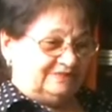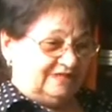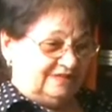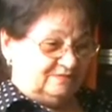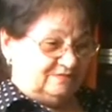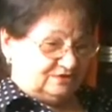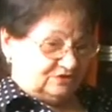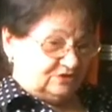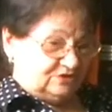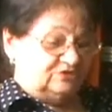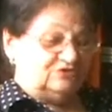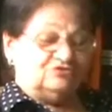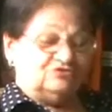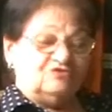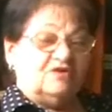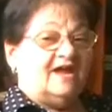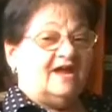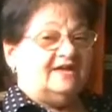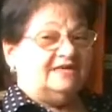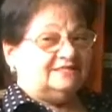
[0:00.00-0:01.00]
He was a good
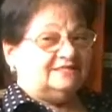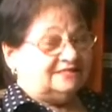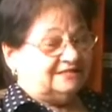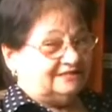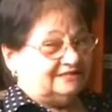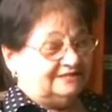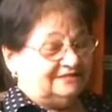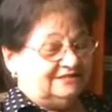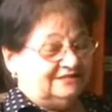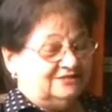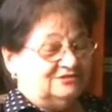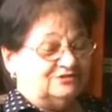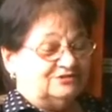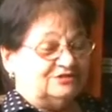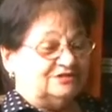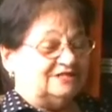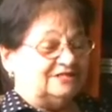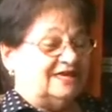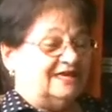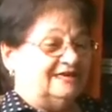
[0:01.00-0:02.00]
writer and used
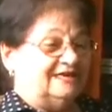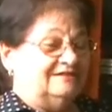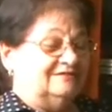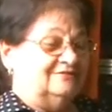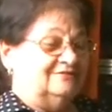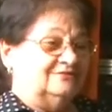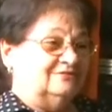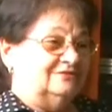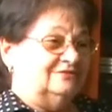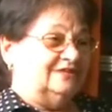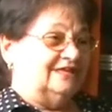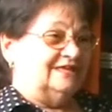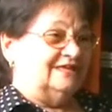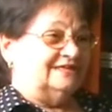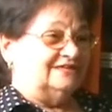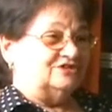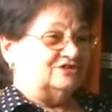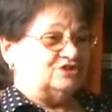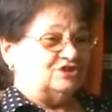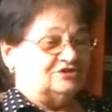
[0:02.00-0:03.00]
to tell all the
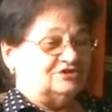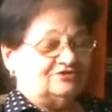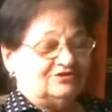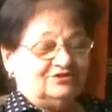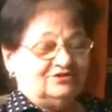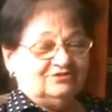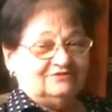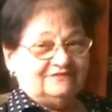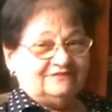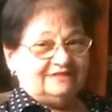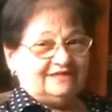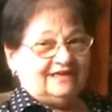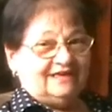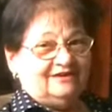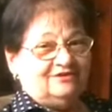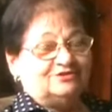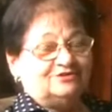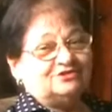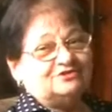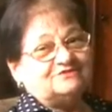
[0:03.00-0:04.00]
other children over
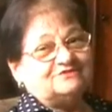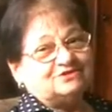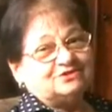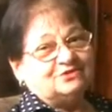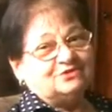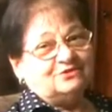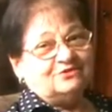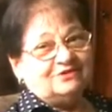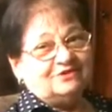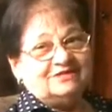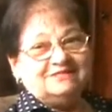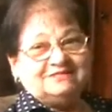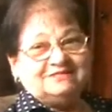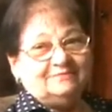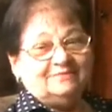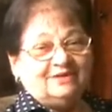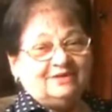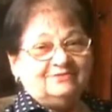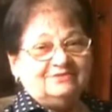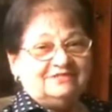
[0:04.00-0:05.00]
there lots of stories
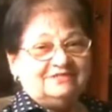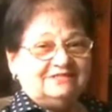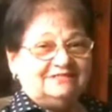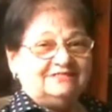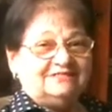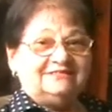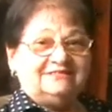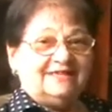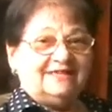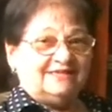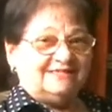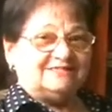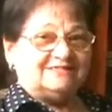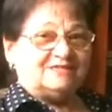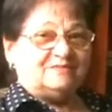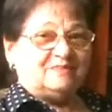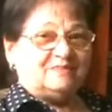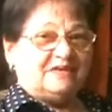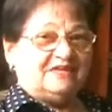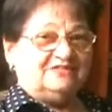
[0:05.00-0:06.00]
about his
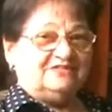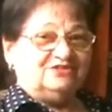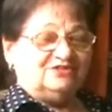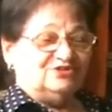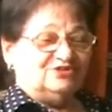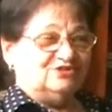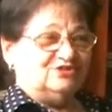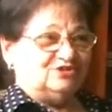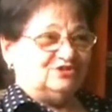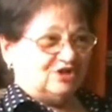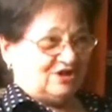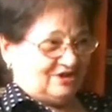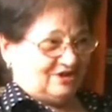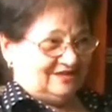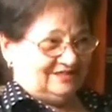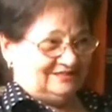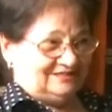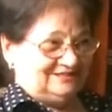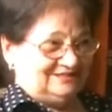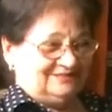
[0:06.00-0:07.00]
escapades in the
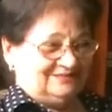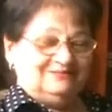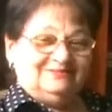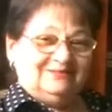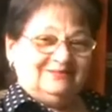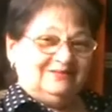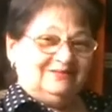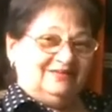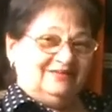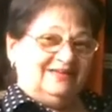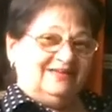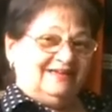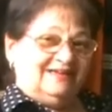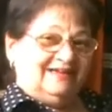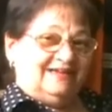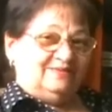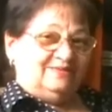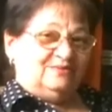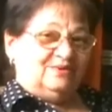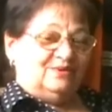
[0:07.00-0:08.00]
jungle,
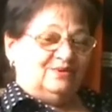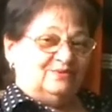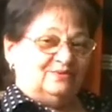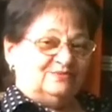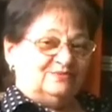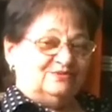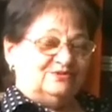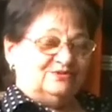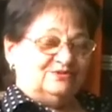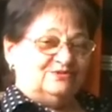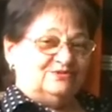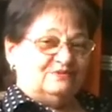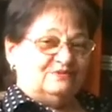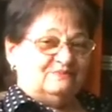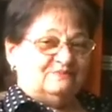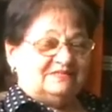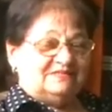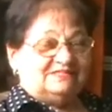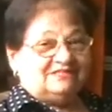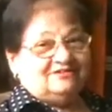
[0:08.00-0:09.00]
and we always knew
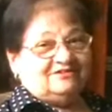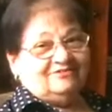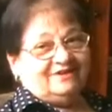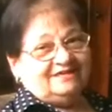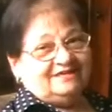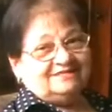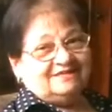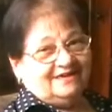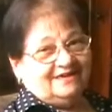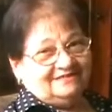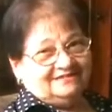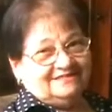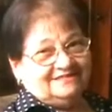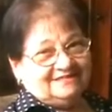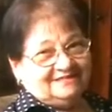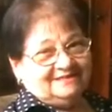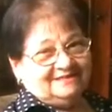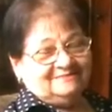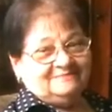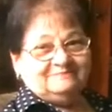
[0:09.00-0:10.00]
him as a great
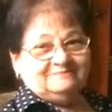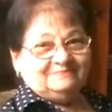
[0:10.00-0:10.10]
hunter.